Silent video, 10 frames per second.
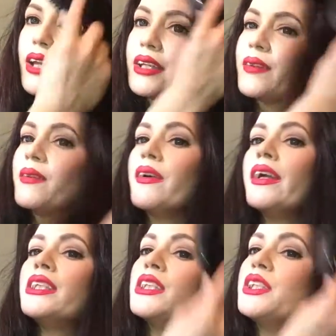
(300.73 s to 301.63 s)
You're
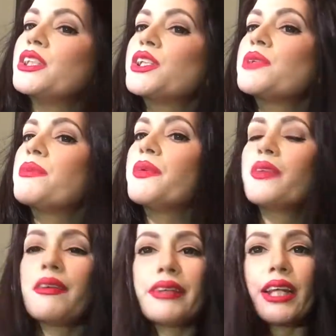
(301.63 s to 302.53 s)
going to just
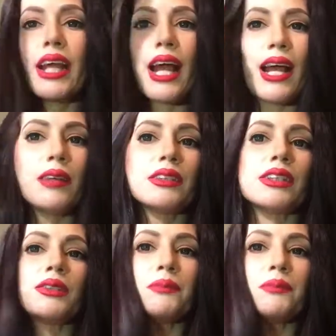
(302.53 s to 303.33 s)
smooth everything out as